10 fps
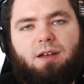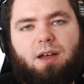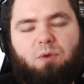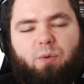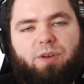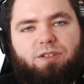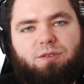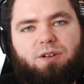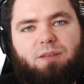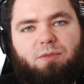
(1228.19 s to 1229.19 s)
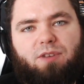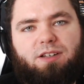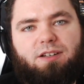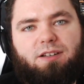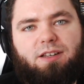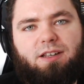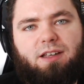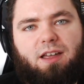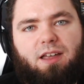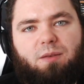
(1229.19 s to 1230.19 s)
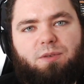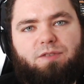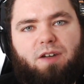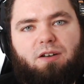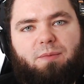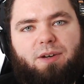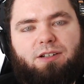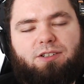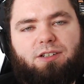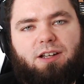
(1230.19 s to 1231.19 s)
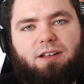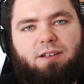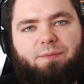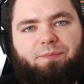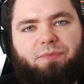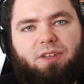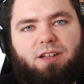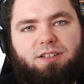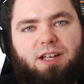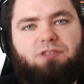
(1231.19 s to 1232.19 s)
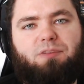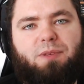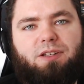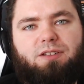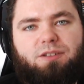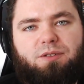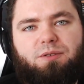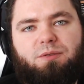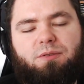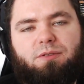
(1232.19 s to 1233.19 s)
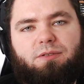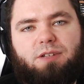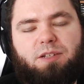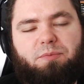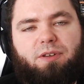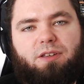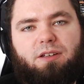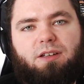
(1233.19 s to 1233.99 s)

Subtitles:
And when we saw him originally, he was very much like a detriment to his brother.